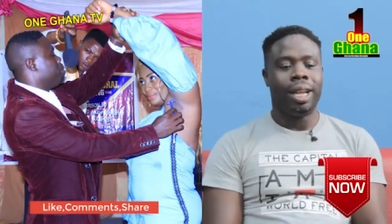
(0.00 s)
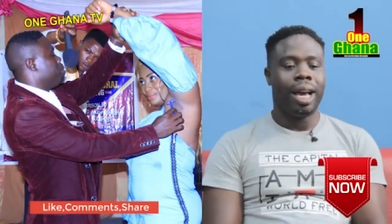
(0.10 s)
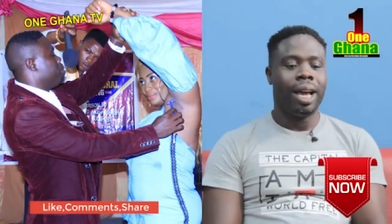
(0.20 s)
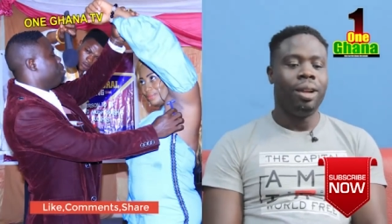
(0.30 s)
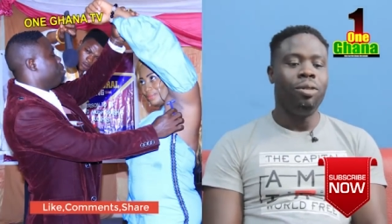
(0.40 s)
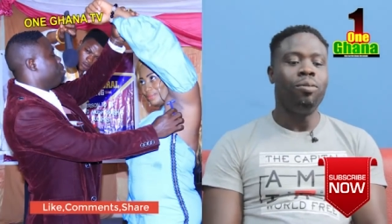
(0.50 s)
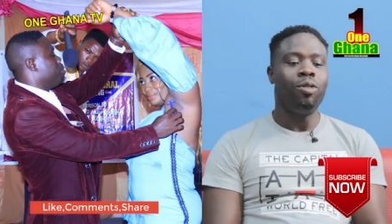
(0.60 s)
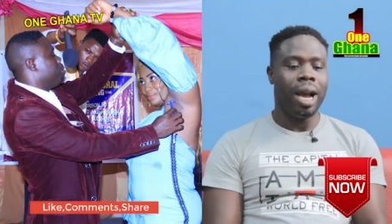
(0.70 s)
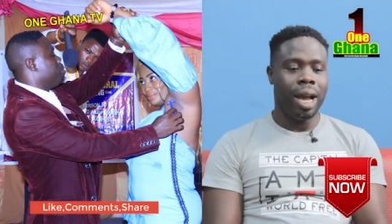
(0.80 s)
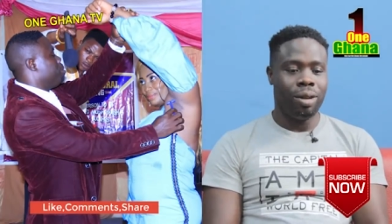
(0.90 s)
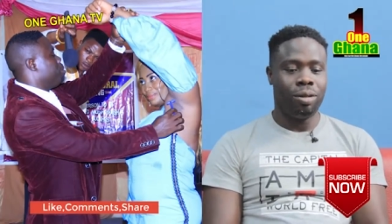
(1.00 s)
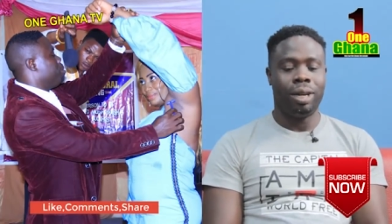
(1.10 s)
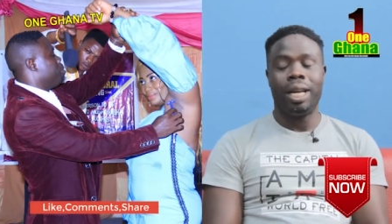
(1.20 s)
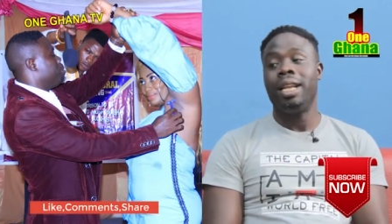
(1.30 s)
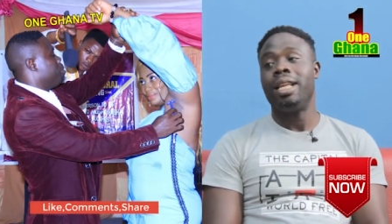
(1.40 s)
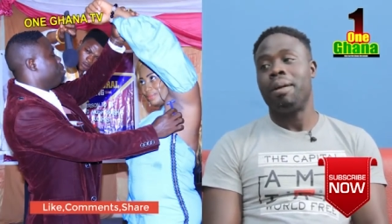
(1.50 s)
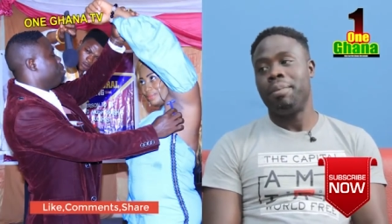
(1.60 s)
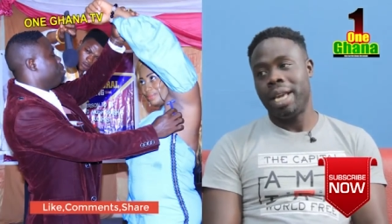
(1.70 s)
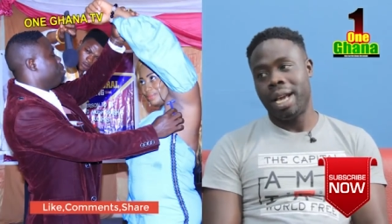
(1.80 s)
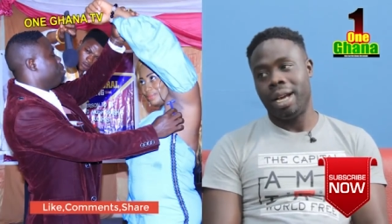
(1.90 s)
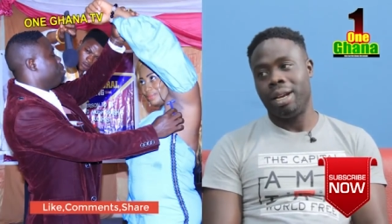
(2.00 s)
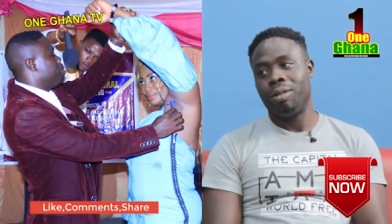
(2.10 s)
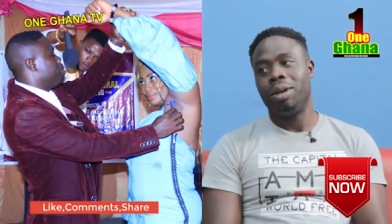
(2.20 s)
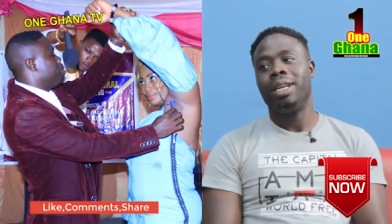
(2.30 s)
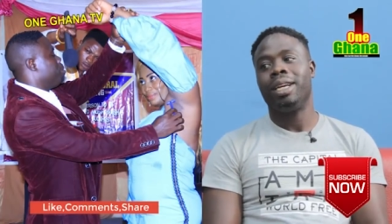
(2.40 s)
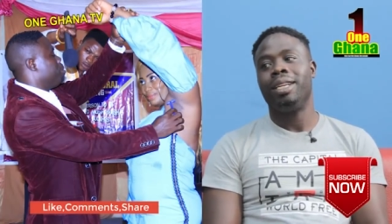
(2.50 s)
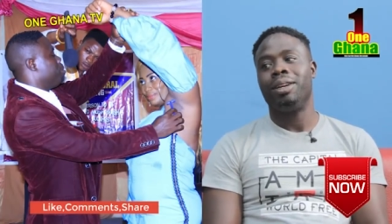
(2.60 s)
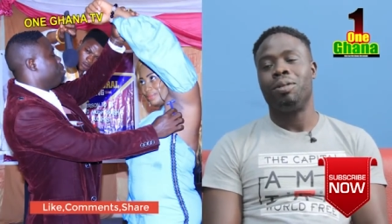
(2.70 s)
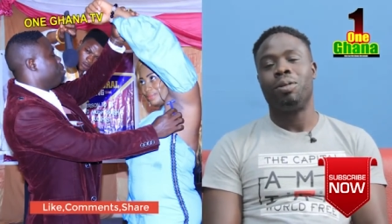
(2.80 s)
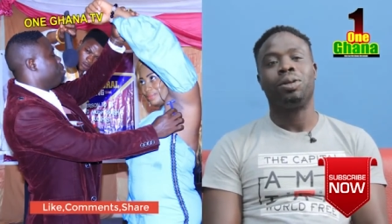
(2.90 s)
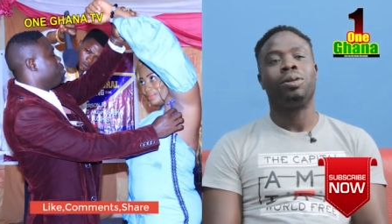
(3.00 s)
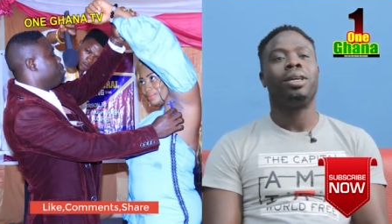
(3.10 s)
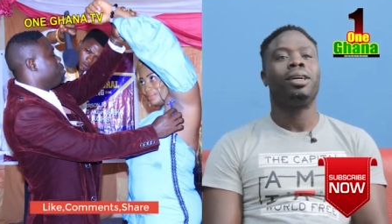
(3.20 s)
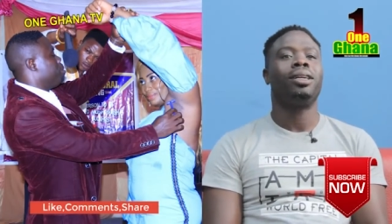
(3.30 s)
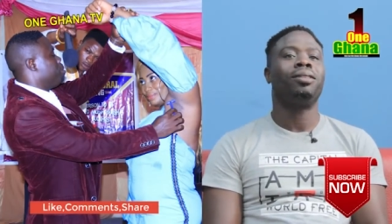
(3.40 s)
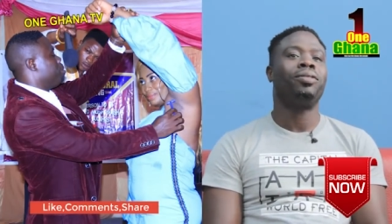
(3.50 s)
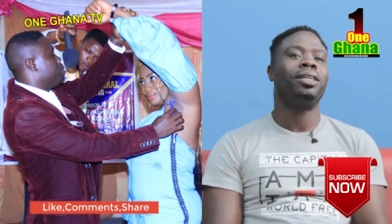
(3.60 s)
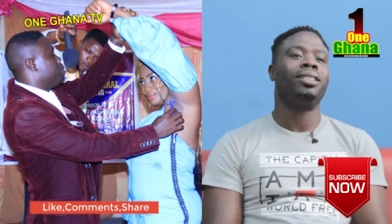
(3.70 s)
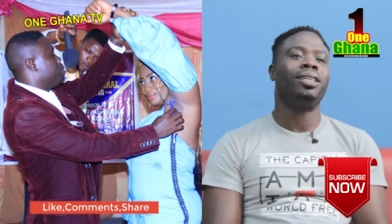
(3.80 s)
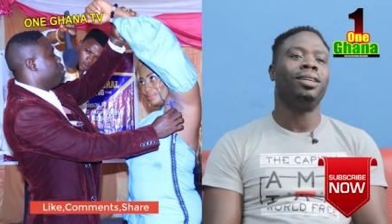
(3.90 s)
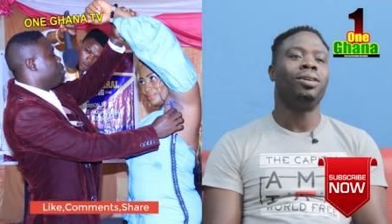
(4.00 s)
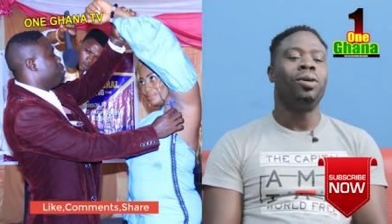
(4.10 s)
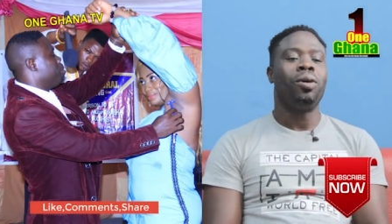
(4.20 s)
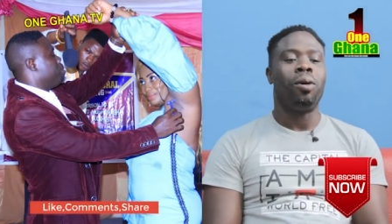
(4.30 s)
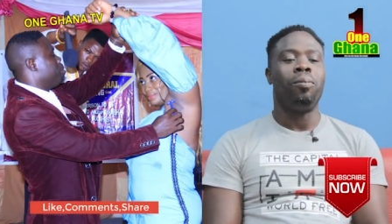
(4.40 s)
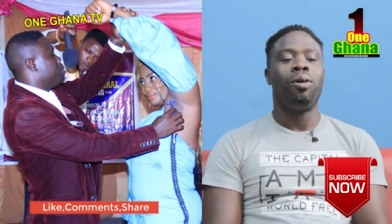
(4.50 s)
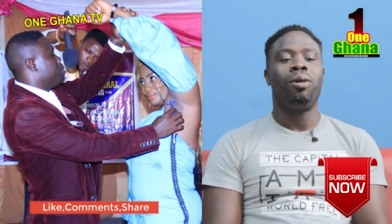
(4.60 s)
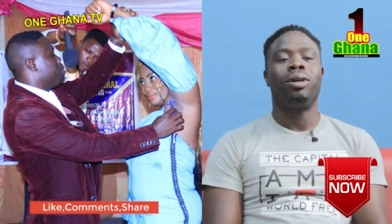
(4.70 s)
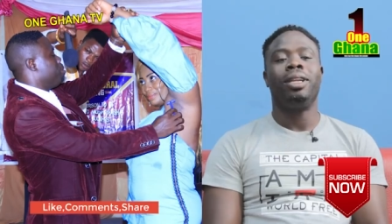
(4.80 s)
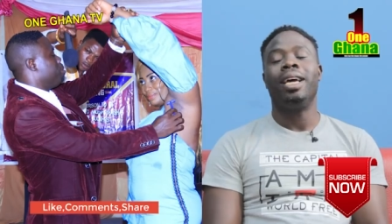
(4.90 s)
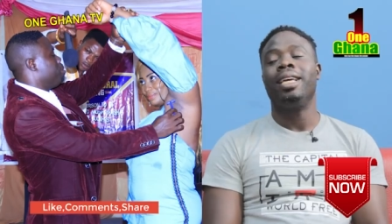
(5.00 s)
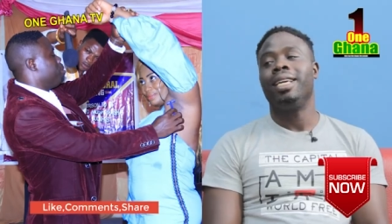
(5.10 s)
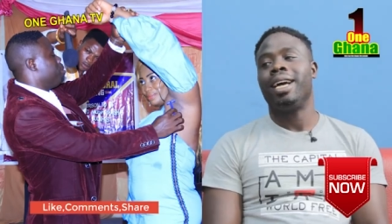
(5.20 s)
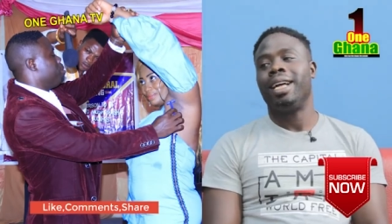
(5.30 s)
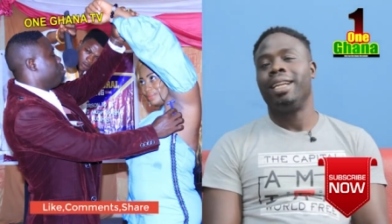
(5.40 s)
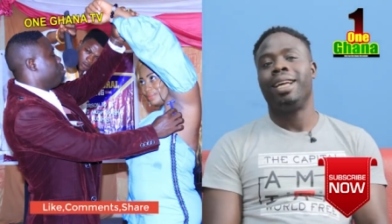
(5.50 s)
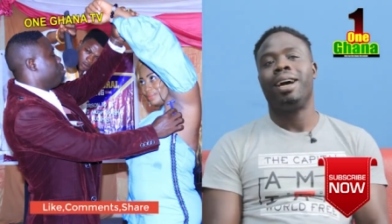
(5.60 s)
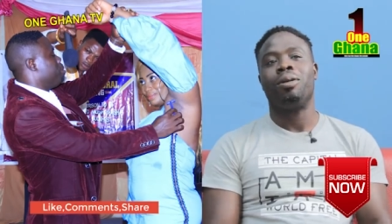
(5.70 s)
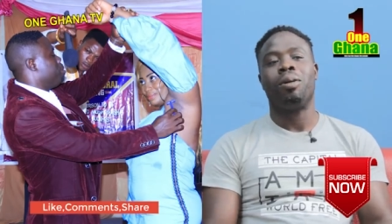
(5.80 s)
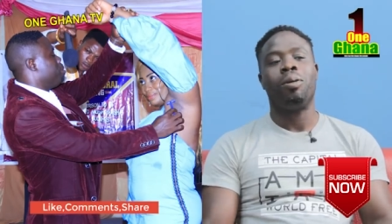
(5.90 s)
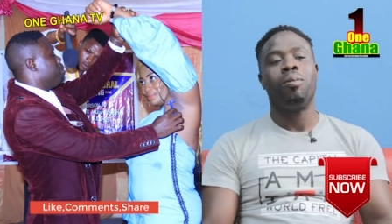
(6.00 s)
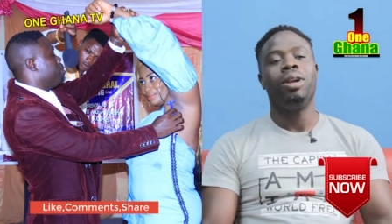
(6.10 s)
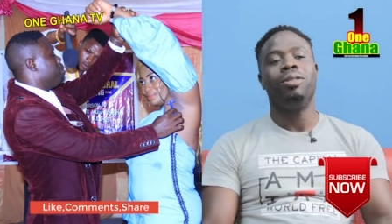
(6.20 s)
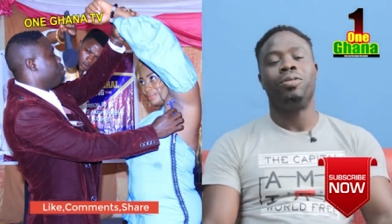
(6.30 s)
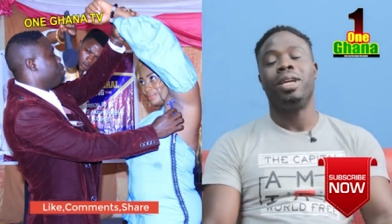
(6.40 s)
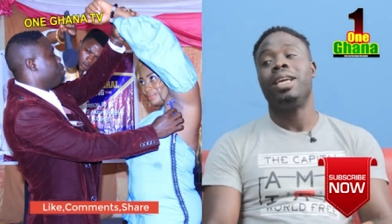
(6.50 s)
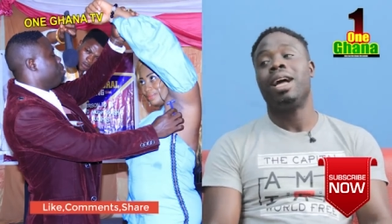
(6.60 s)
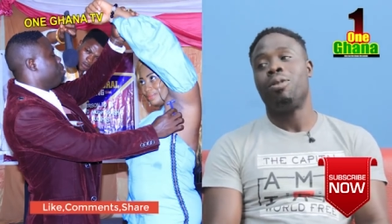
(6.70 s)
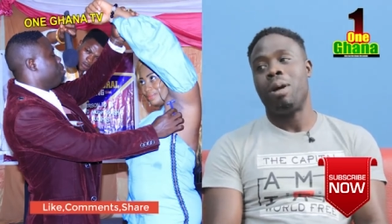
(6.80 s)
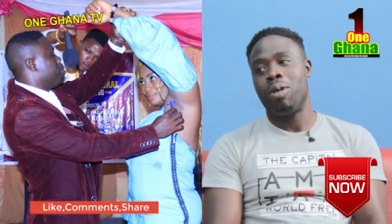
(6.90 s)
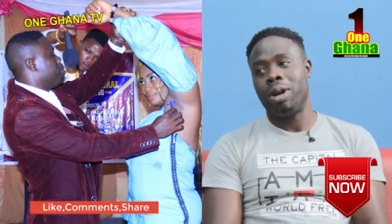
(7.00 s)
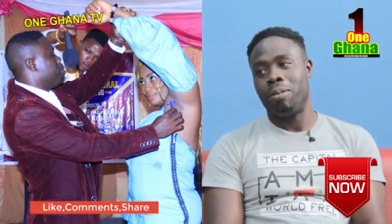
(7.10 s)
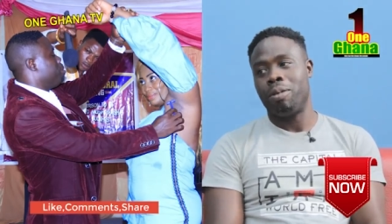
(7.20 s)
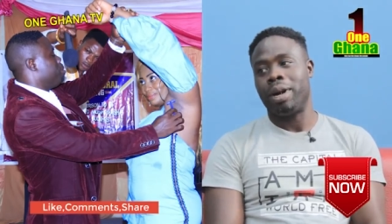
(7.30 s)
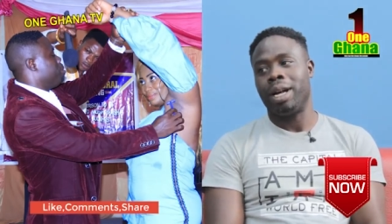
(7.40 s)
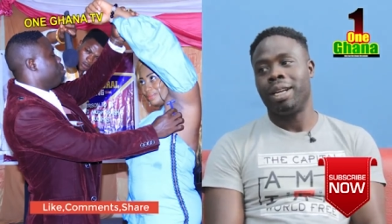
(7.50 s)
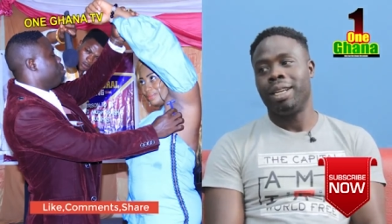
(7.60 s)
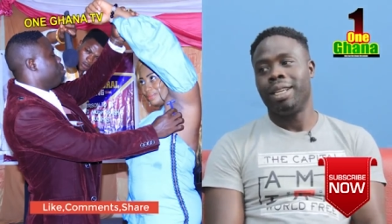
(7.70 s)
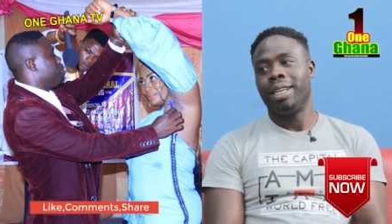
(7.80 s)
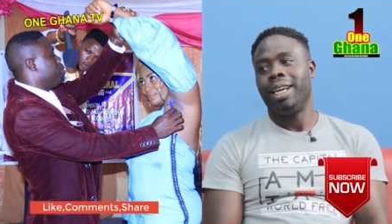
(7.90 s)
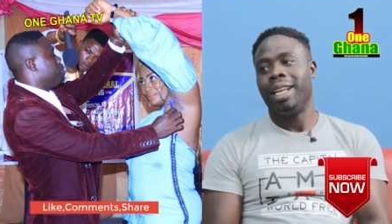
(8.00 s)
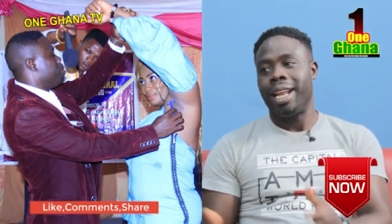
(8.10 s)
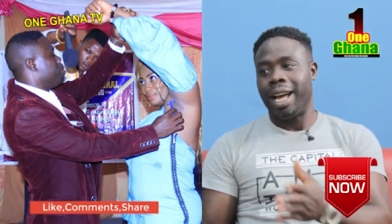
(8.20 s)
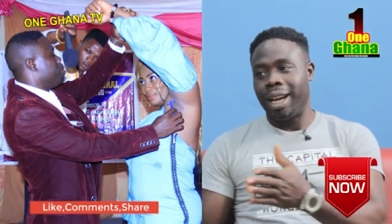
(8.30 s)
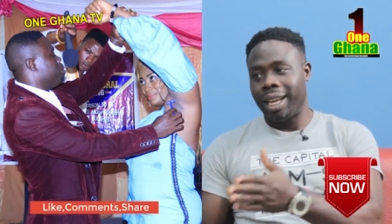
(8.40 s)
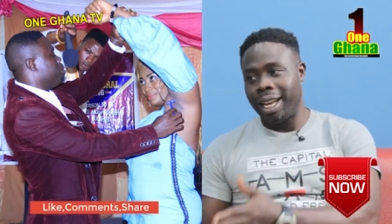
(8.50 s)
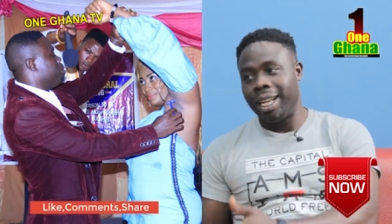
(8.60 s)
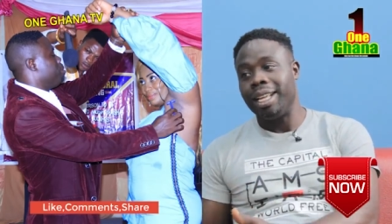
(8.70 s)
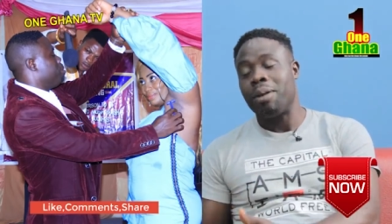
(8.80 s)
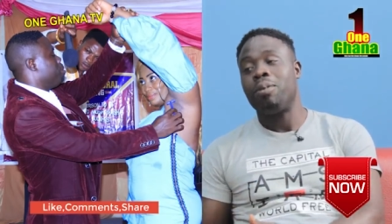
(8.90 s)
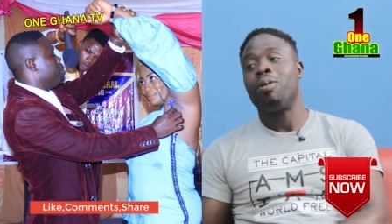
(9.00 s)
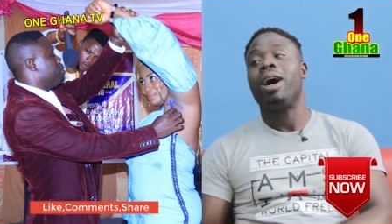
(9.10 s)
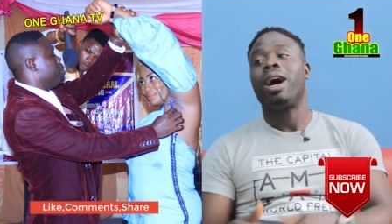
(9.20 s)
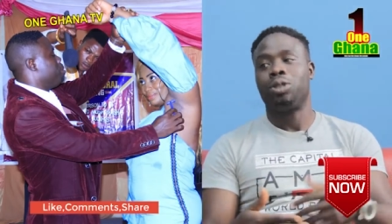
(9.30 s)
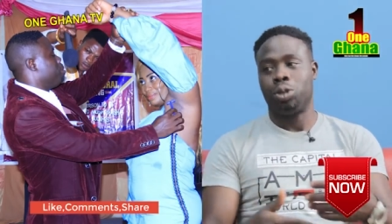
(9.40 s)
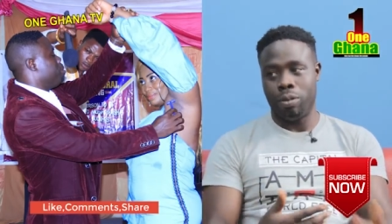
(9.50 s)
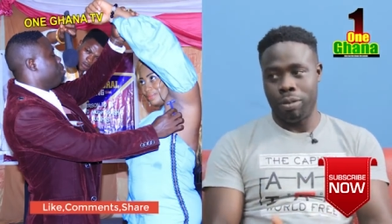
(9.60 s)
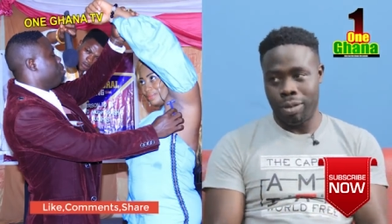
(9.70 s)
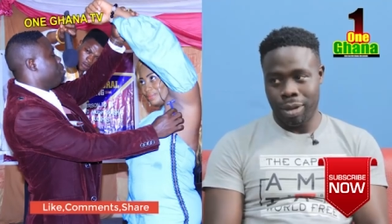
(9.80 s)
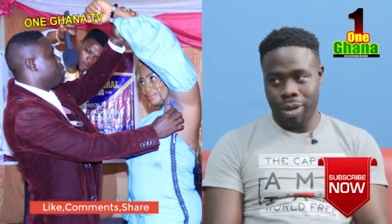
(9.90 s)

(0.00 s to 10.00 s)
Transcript: na enumu ano ene nyame a on de de ye friend say obo na ye a na obo ni friend ya no abo ne poma na Kennedy Agyapong asom.